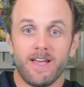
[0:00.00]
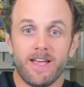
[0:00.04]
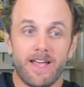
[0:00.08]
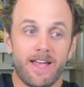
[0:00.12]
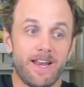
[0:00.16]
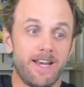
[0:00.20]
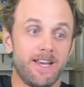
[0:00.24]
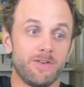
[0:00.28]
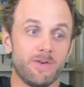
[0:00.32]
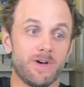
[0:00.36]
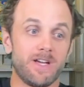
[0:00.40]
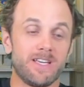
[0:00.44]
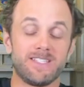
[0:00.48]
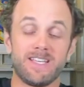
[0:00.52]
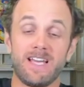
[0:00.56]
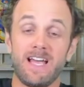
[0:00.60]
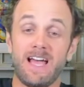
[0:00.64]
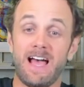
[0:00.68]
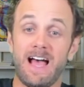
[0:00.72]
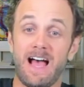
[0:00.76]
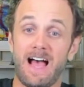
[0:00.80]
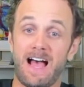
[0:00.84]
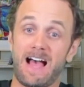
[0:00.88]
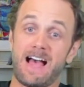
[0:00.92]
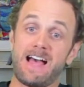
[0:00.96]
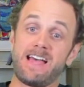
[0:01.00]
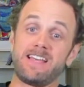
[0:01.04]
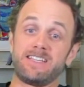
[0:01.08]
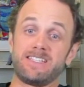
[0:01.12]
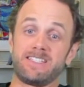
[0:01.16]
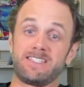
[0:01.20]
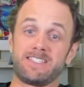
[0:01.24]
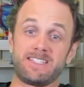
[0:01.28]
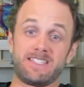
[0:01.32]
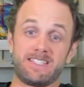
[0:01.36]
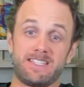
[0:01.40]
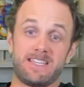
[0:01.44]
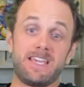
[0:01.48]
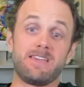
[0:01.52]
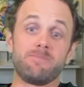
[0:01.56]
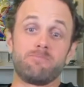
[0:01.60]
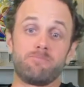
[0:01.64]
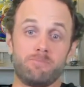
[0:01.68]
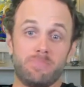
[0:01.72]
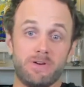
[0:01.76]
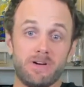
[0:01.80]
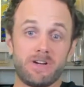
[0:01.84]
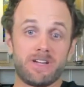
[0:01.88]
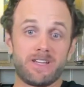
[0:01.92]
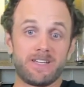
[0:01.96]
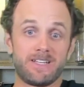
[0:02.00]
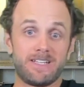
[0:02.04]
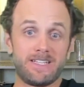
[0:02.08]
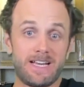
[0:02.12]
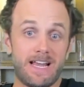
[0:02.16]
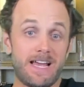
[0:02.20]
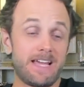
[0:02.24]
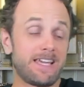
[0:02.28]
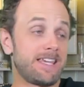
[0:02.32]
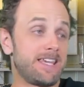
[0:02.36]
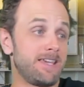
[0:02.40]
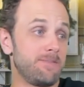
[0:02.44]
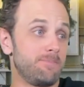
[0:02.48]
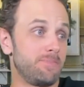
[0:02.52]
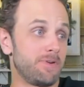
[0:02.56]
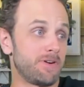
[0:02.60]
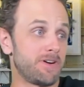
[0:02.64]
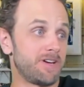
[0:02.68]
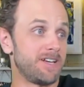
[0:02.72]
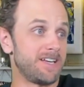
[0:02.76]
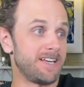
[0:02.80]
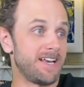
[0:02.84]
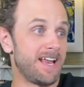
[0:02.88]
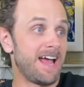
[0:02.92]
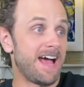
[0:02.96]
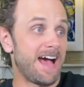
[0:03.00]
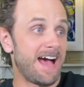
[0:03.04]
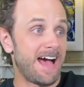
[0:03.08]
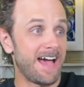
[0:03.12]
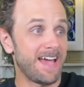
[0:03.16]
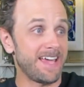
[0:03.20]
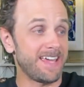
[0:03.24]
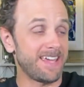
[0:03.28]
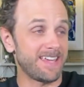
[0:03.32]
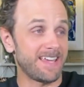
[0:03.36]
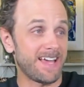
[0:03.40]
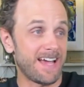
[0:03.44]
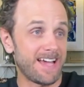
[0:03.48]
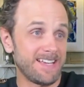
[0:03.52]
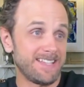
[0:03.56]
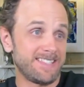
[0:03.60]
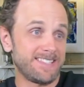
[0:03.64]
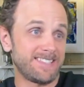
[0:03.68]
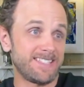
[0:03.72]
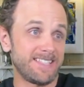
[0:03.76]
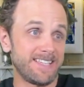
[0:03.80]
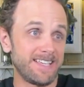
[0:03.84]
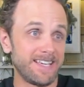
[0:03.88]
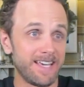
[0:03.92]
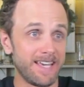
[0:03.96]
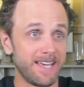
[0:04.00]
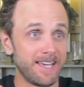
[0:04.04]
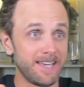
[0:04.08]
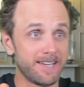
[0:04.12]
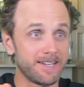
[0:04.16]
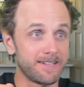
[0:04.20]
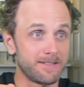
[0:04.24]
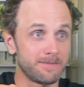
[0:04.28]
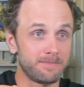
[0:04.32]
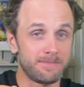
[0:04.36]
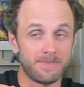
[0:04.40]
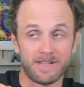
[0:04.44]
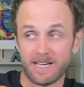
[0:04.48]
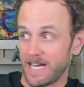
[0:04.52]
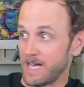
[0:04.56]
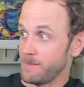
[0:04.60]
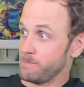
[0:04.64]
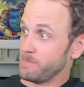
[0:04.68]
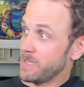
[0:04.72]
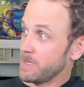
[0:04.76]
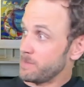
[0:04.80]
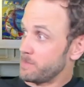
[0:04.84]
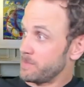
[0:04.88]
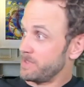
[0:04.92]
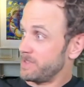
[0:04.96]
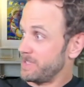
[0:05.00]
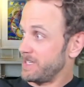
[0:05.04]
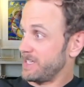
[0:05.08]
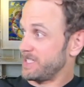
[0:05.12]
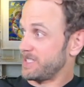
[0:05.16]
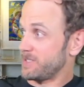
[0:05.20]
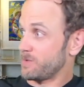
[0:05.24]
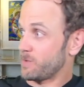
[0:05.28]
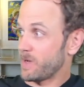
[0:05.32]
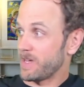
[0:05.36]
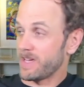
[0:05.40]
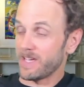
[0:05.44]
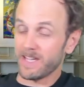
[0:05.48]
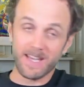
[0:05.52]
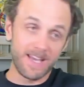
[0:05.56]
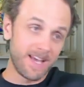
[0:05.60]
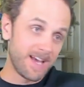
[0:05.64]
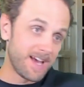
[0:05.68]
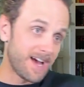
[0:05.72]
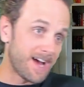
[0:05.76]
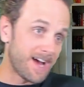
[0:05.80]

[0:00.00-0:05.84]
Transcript: Anyways, I just keep booking it. I keep booking it. I see him. I'm coming this way.